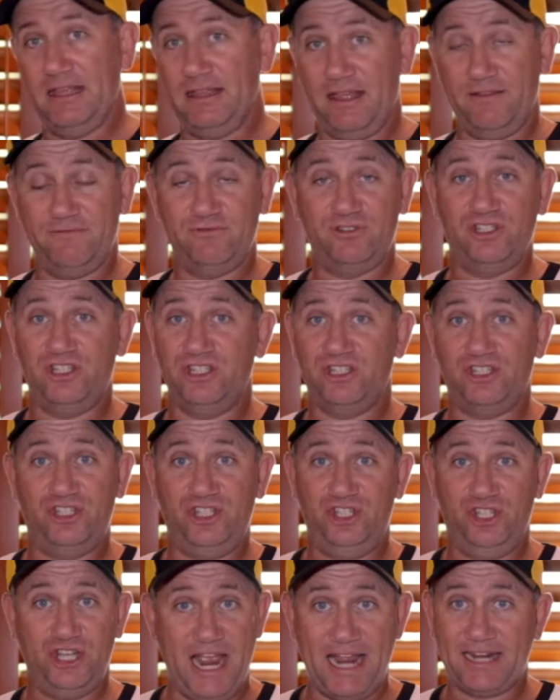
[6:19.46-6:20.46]
They've
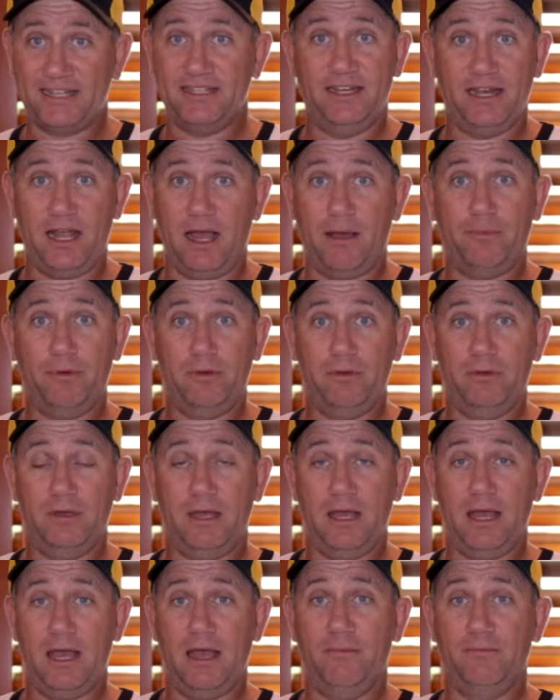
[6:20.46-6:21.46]
just jacked it up.
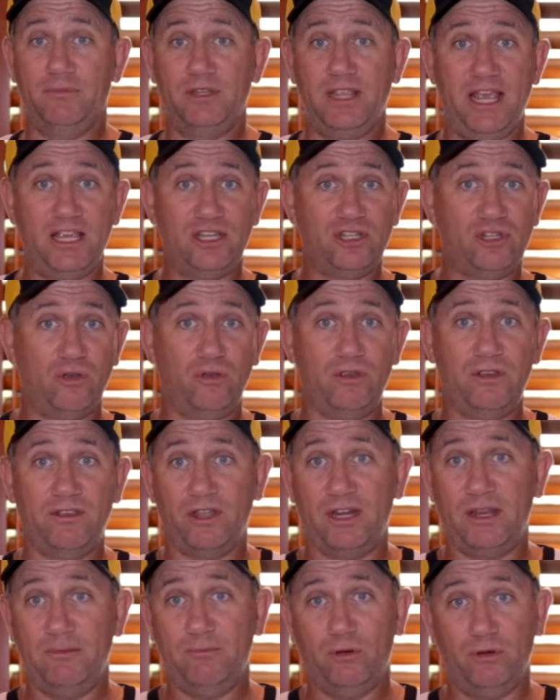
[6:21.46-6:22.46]
Yeah, sure, you
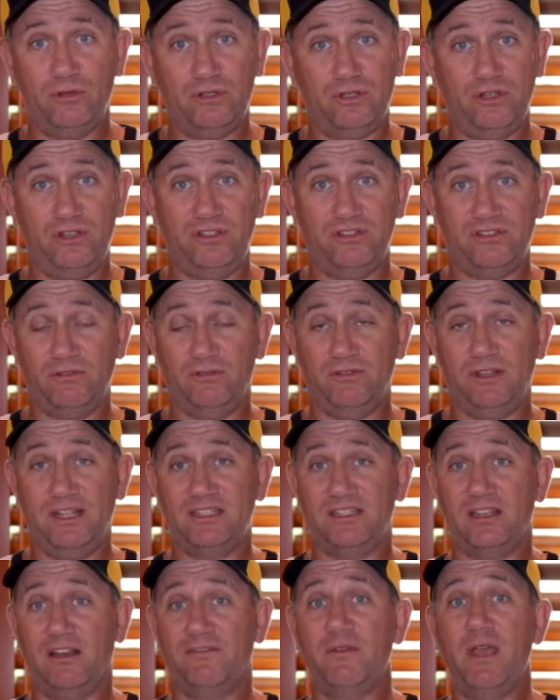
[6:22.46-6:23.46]
got import duties and all
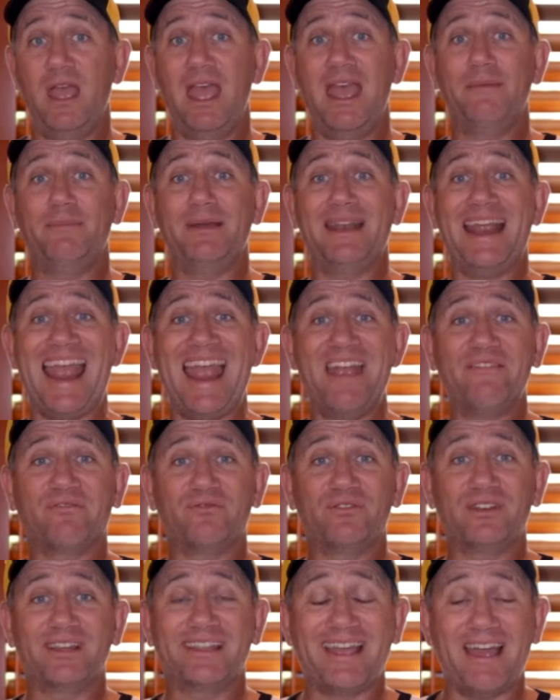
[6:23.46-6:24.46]
that stuff, but
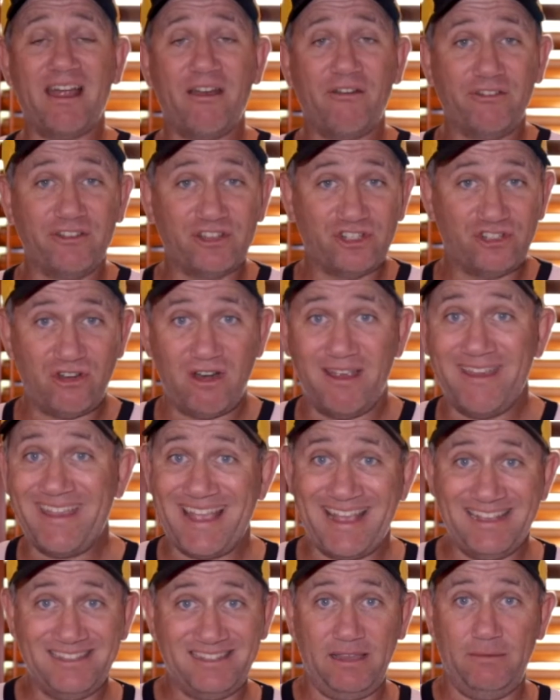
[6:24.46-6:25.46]
every car in Australia
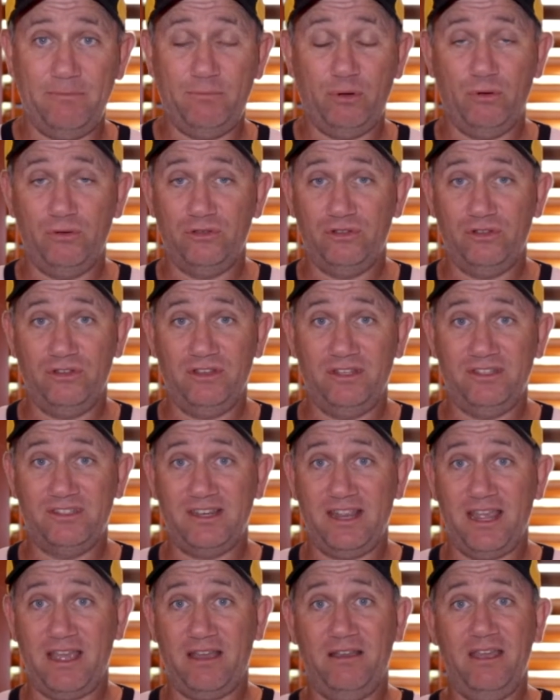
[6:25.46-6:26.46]
has import
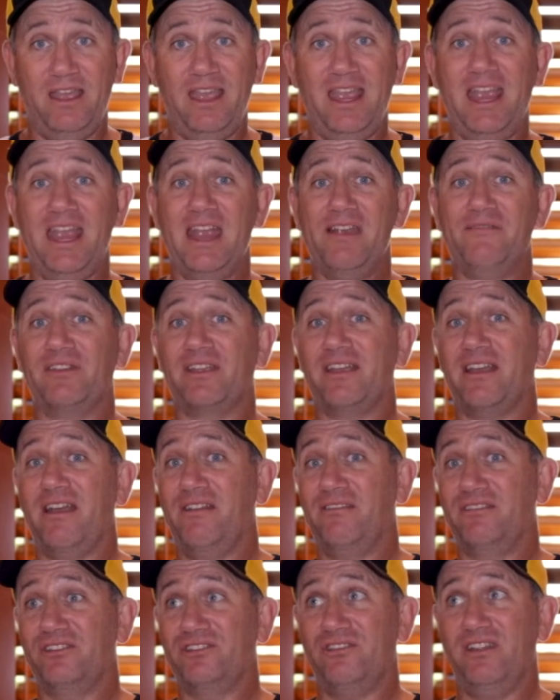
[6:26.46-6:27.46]
duties now. Every
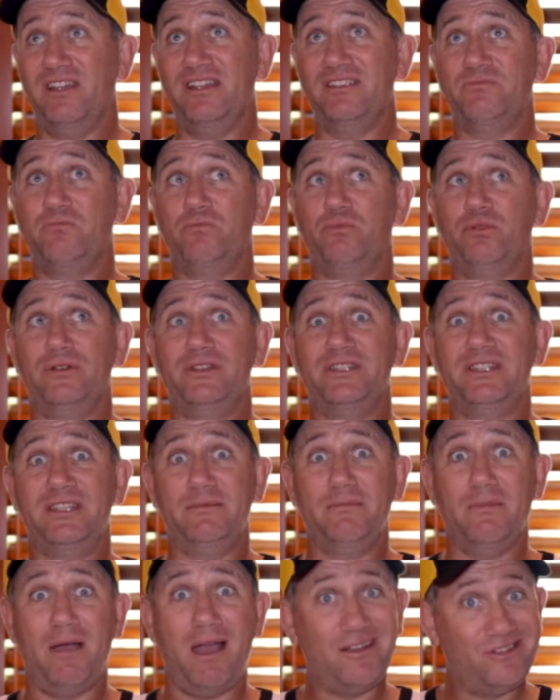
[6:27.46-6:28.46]
car in Australia is
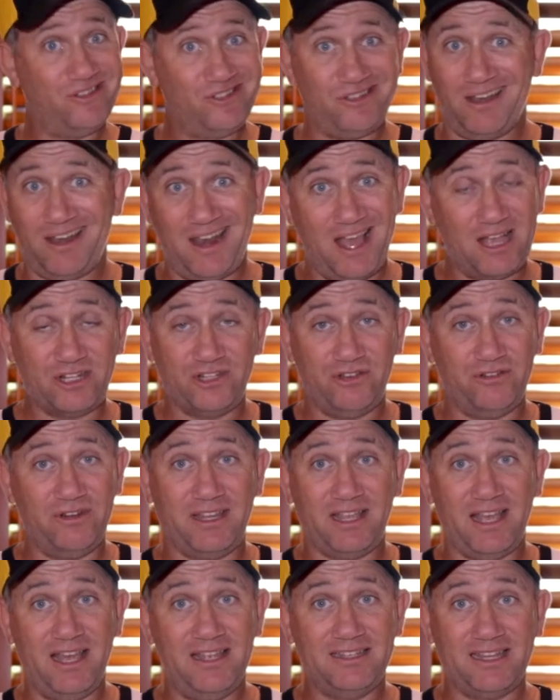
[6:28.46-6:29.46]
pretty much luxury
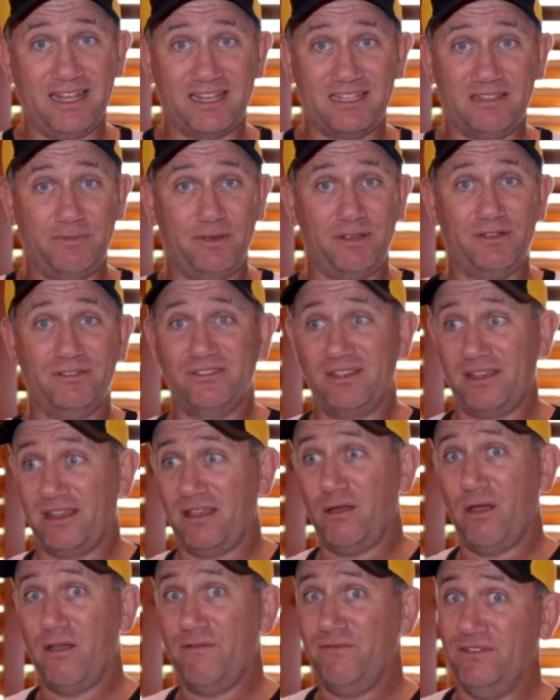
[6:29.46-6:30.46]
car tax, because they
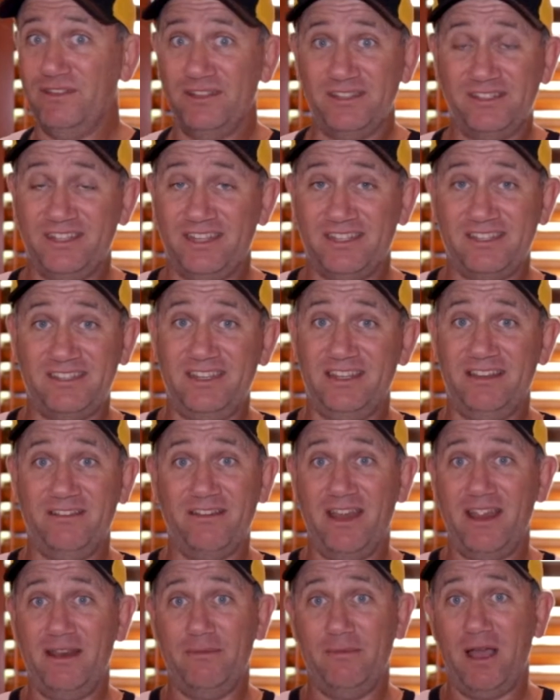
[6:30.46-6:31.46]
go over the 60
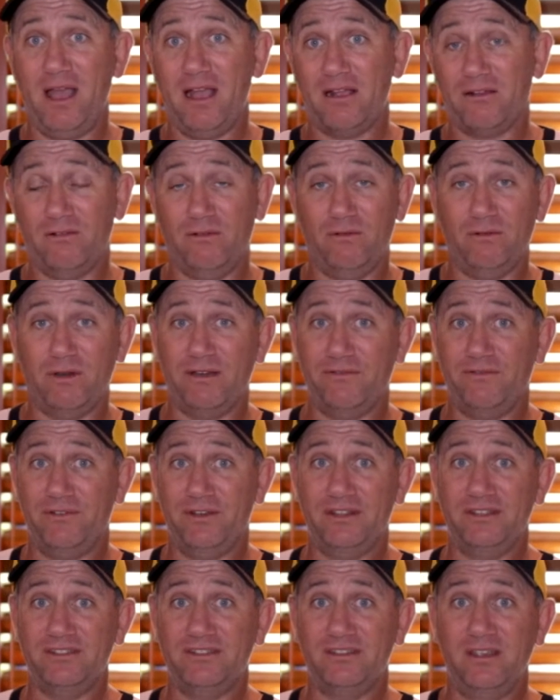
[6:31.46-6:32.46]
grand mark or whatever
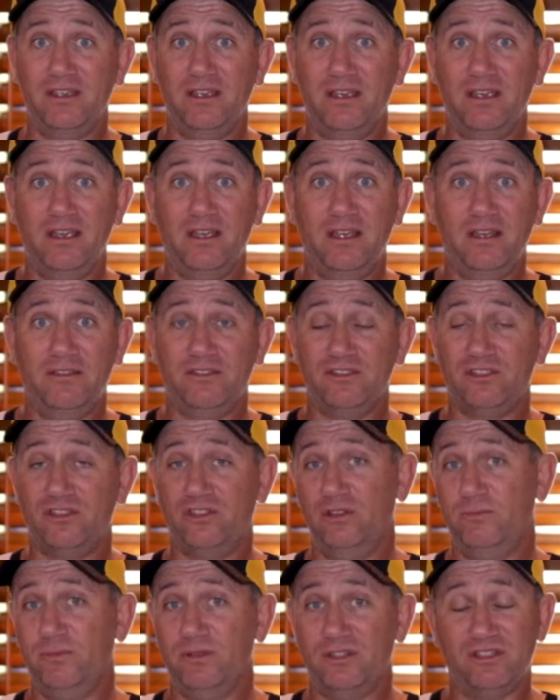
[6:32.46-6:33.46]
it is the
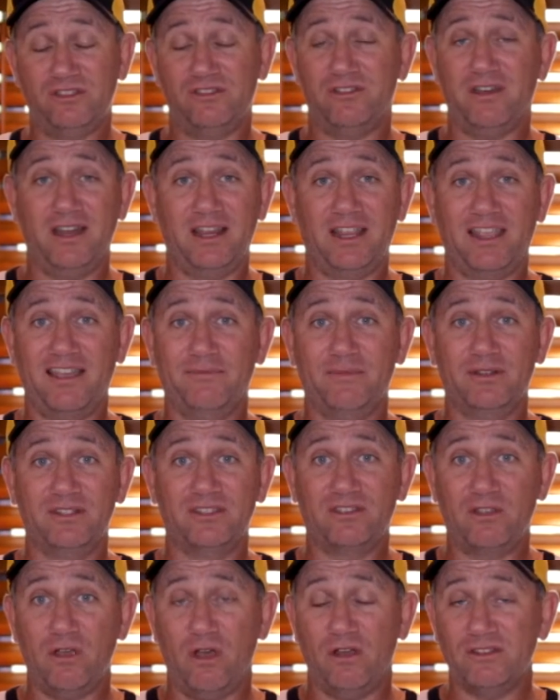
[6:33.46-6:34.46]
stupid Australian
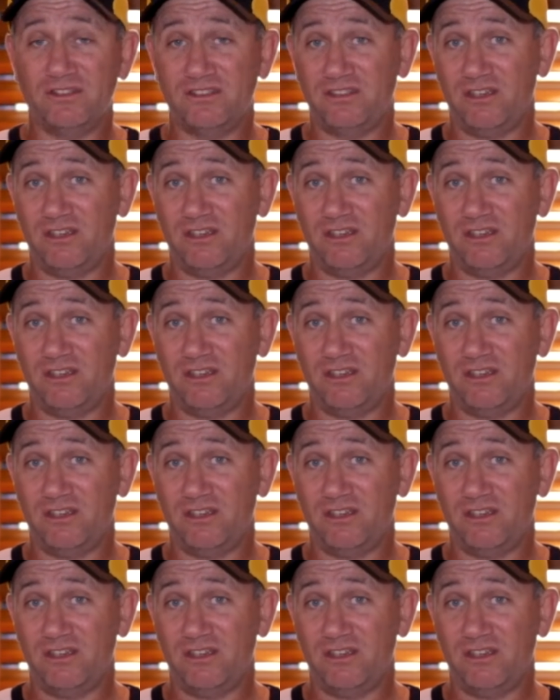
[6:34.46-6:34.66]
government's got.